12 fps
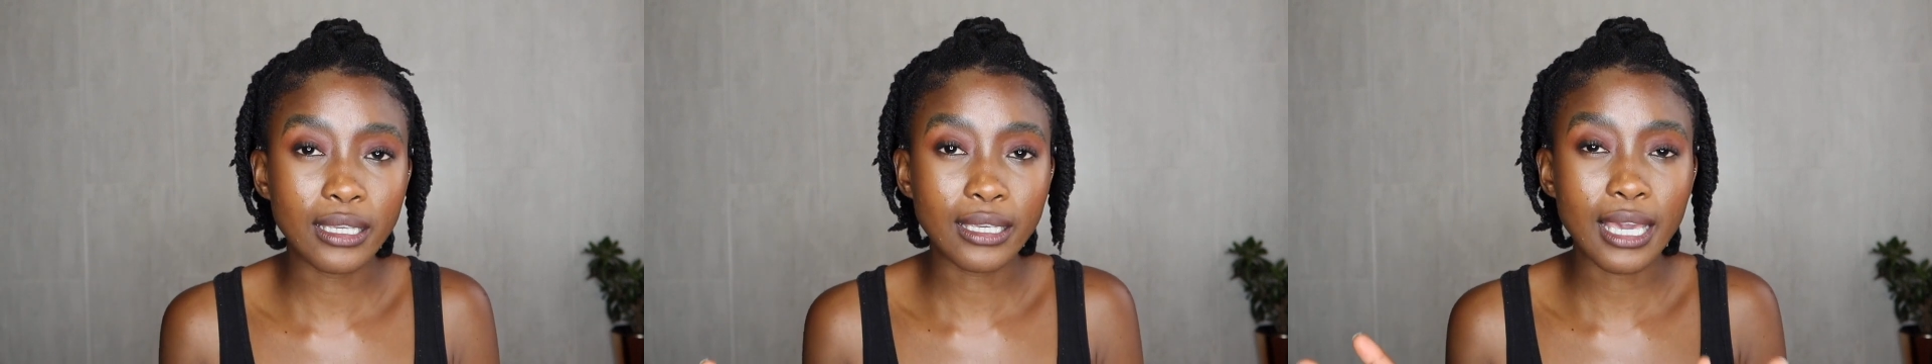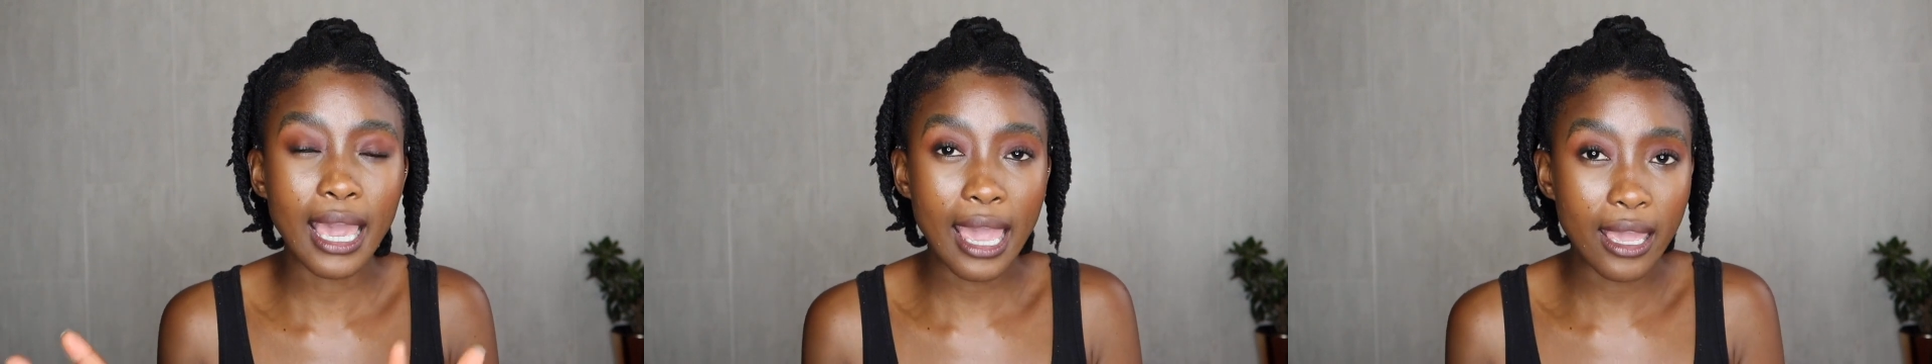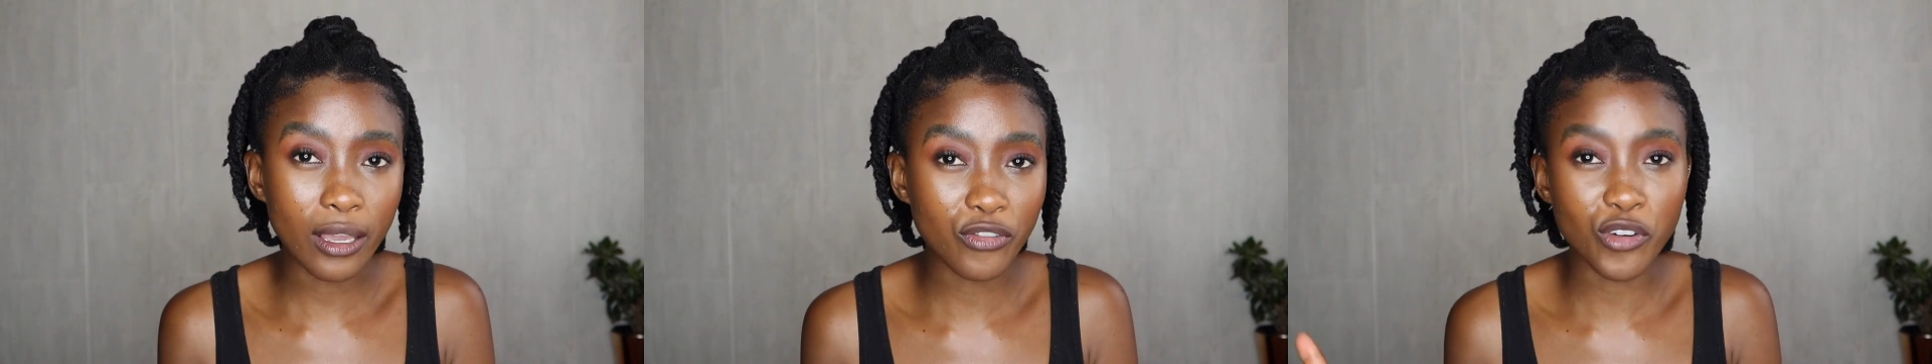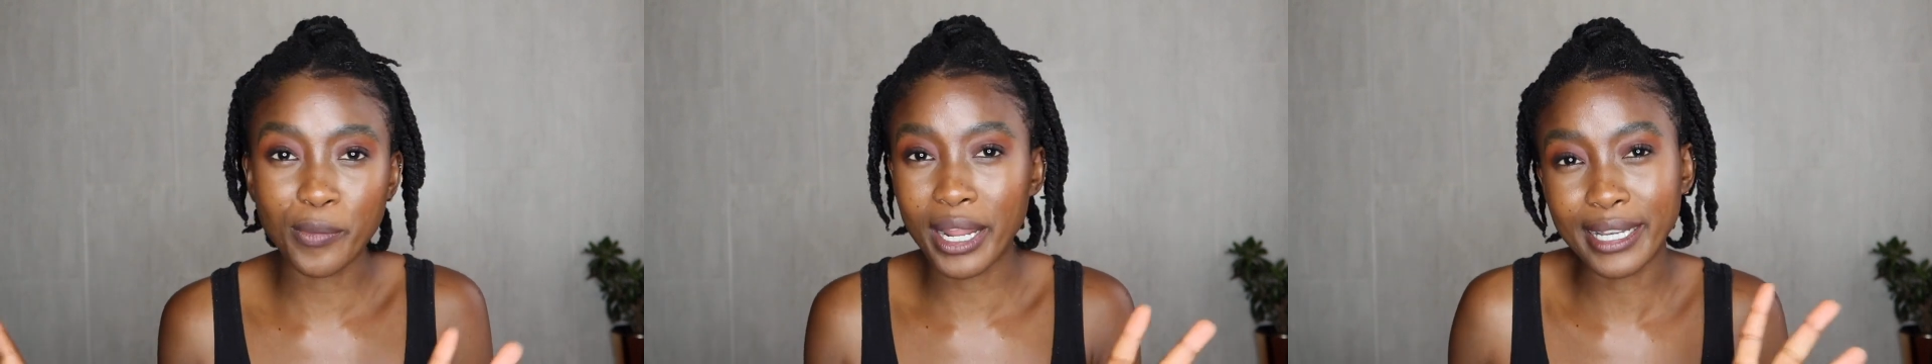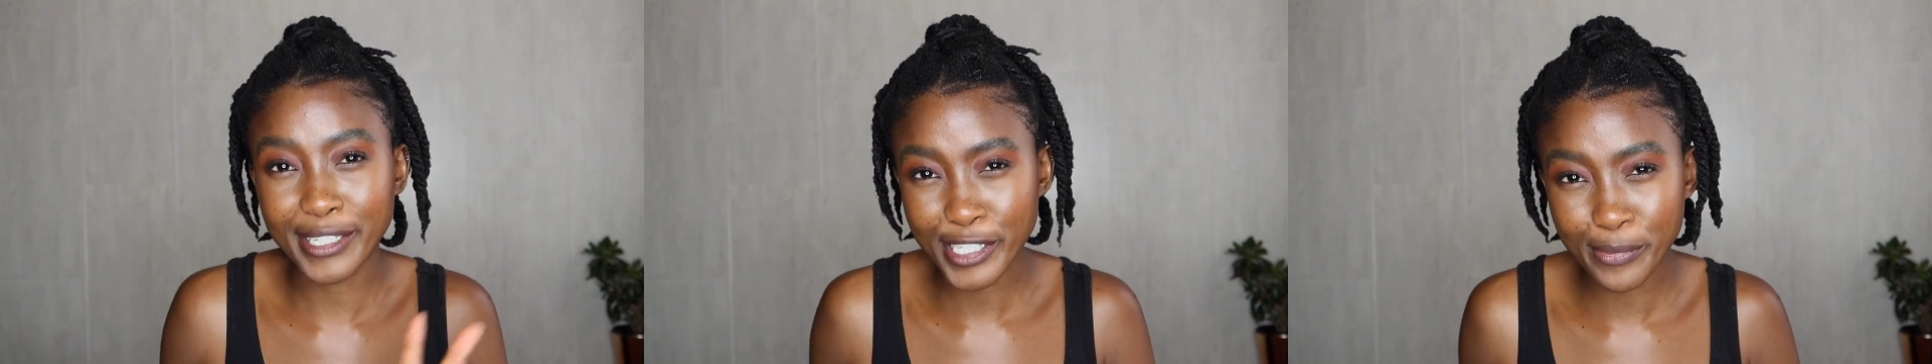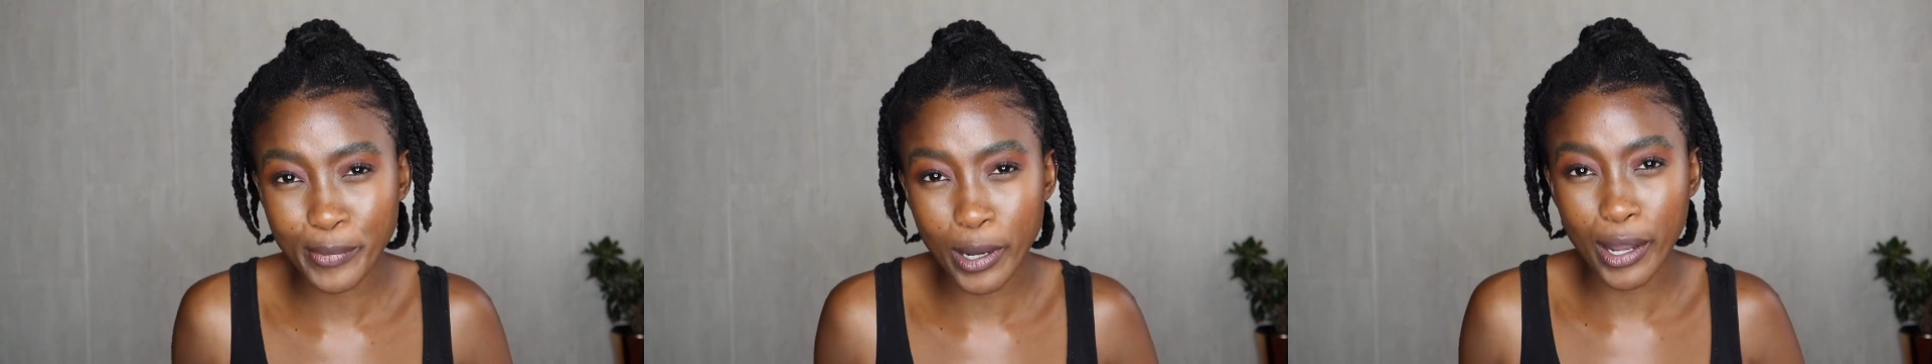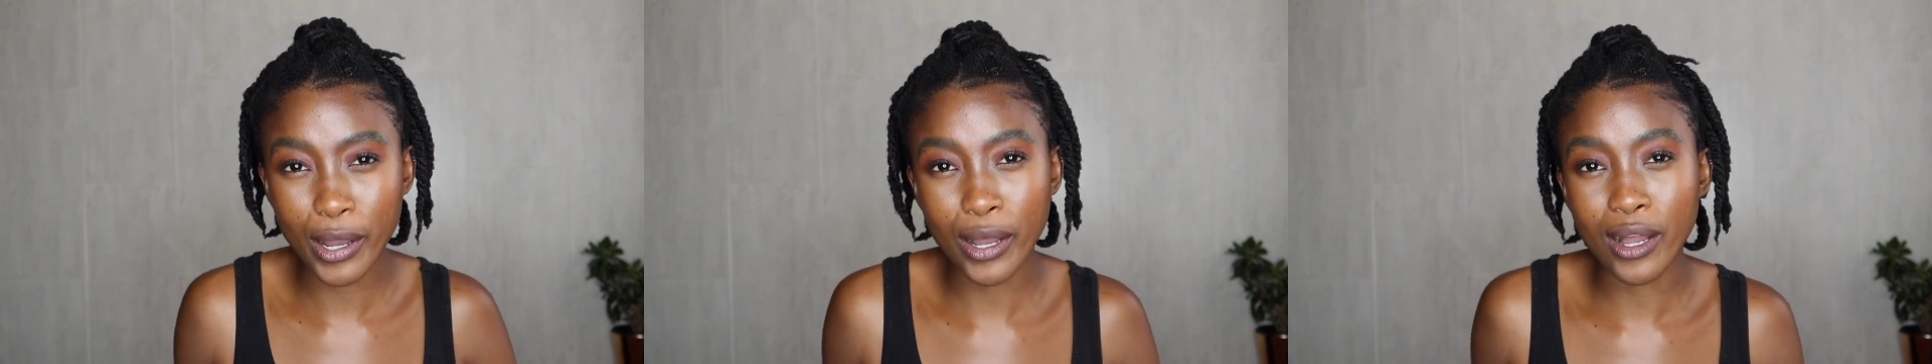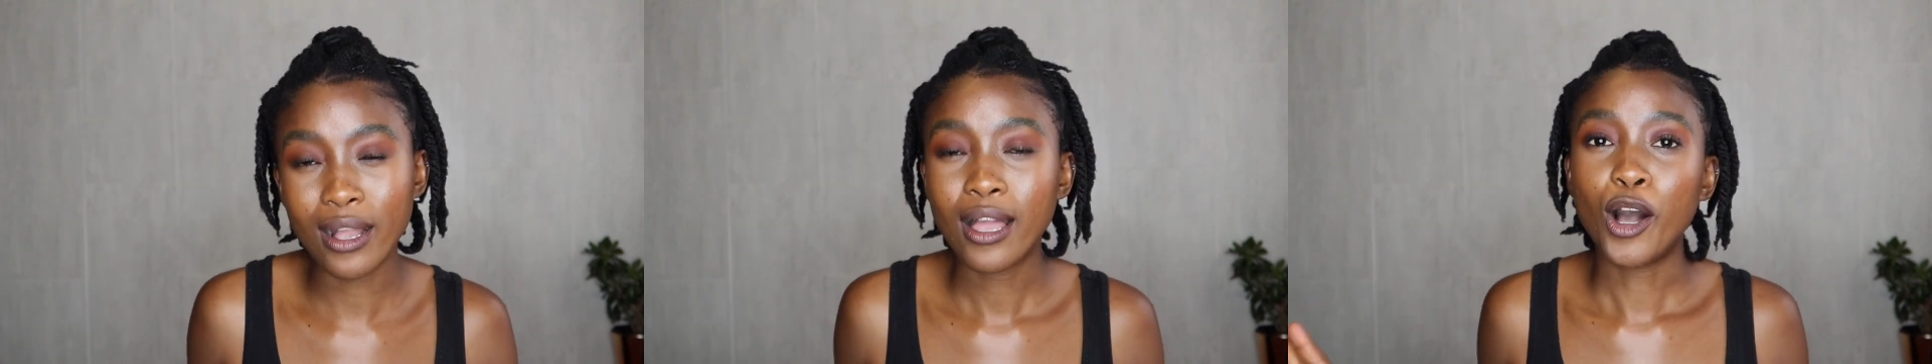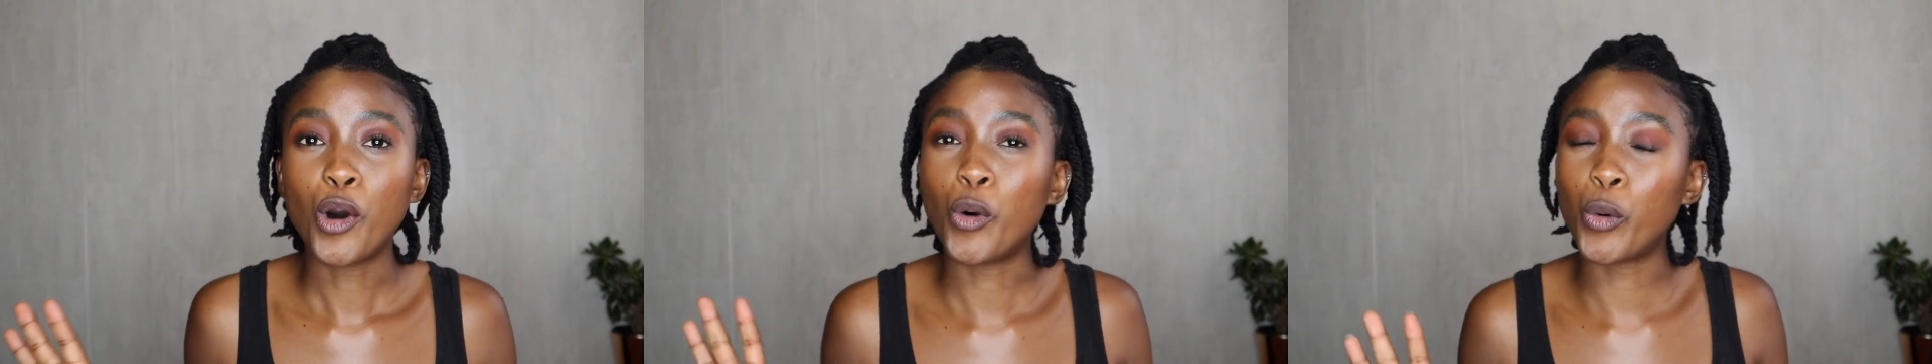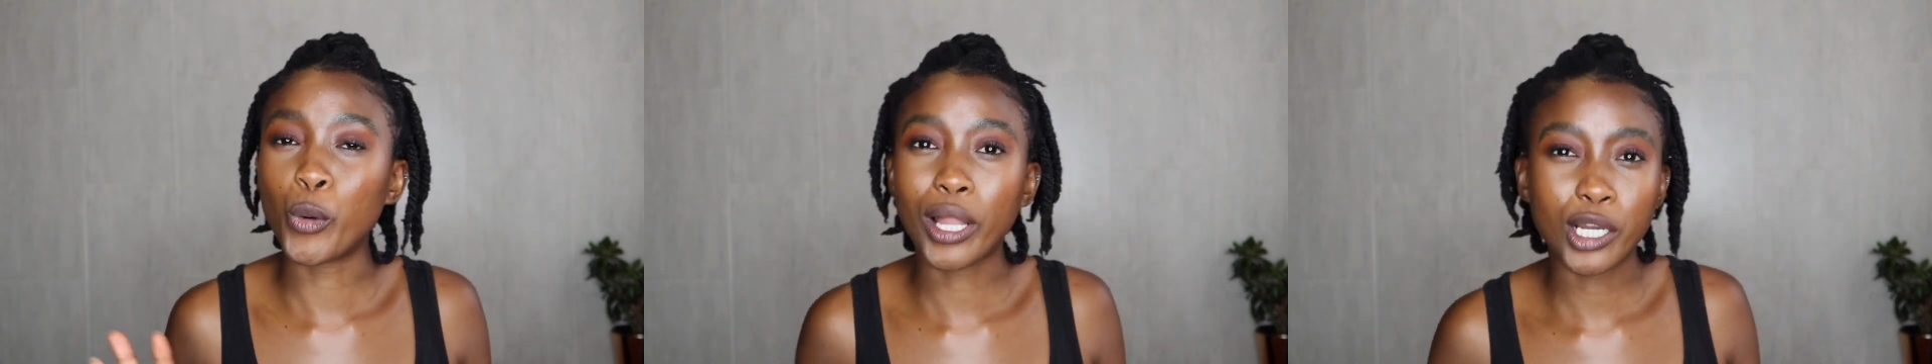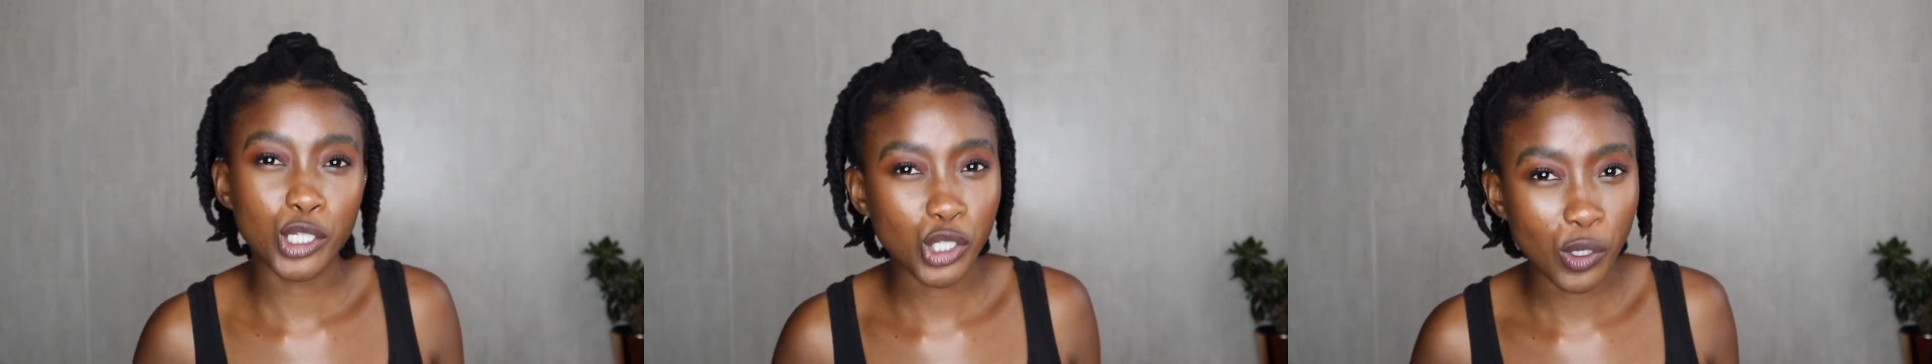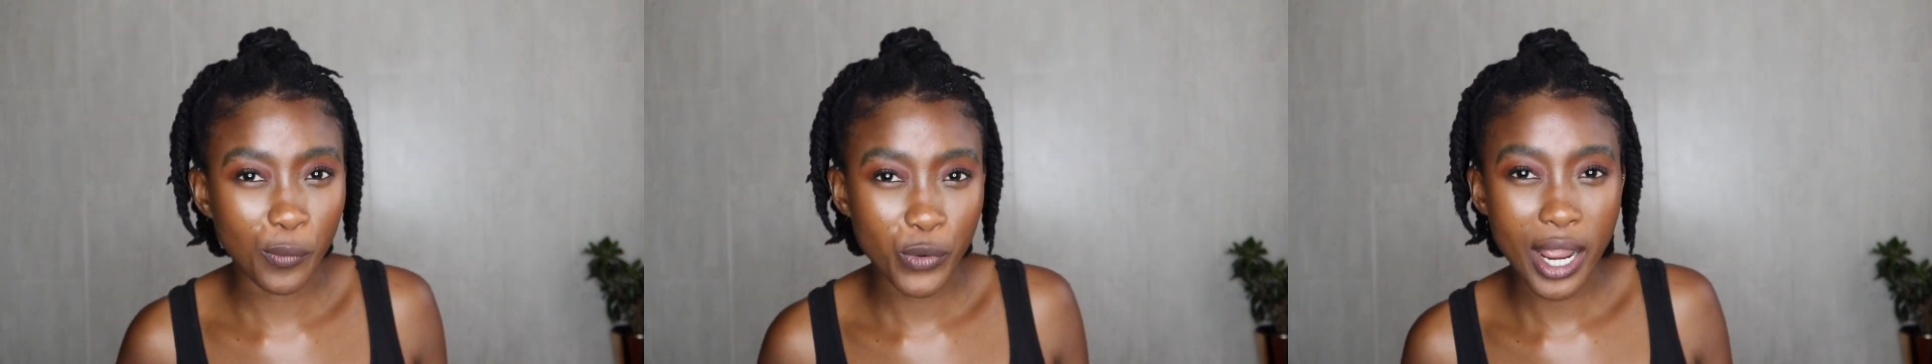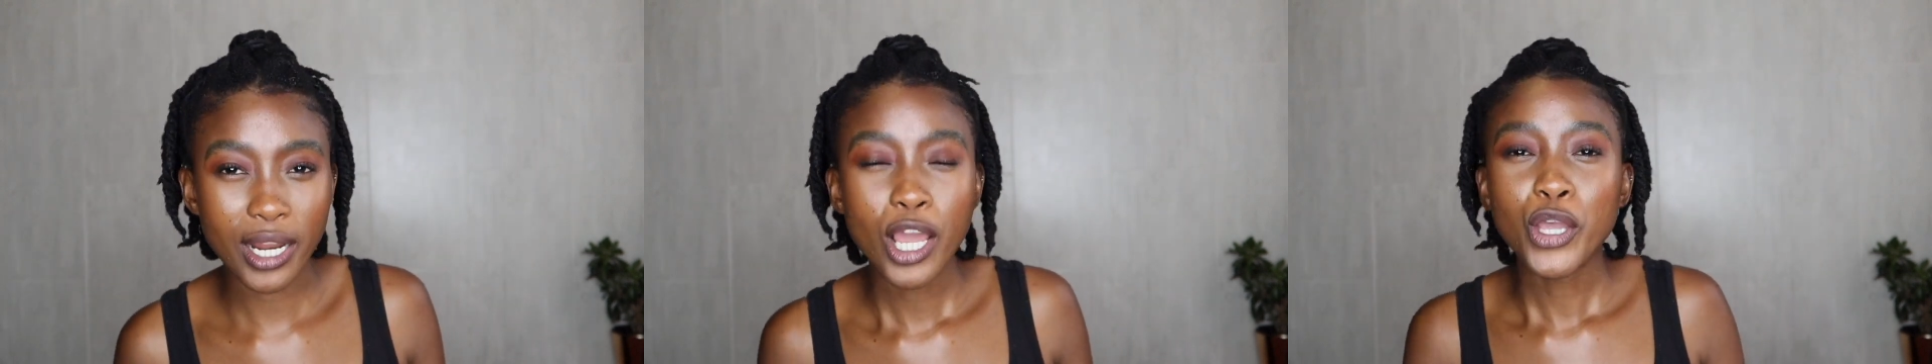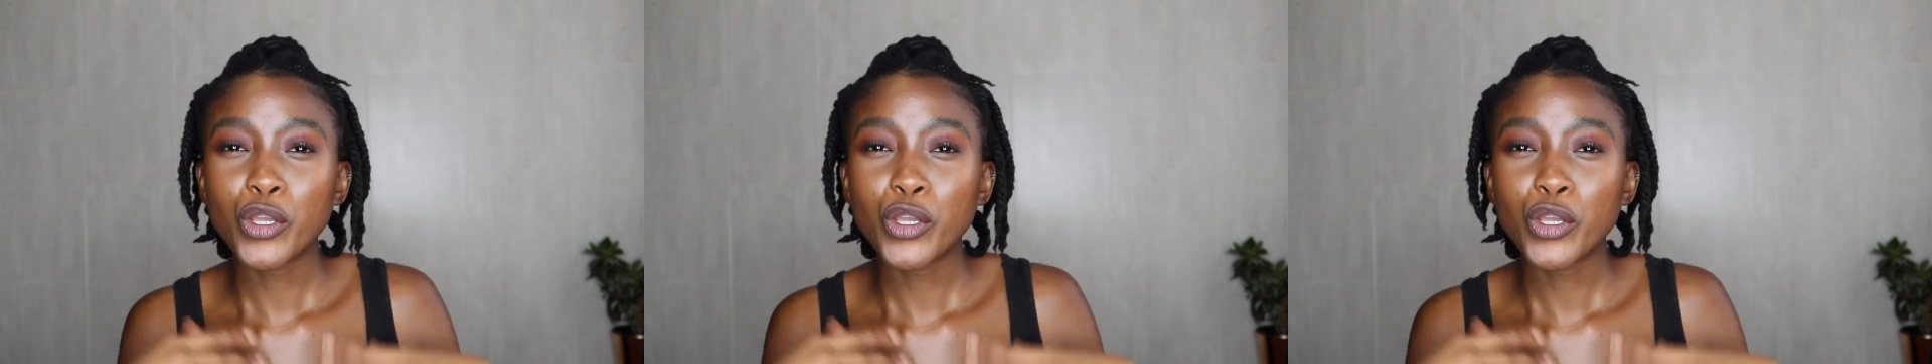cake from like a Spa or like a ShopRite,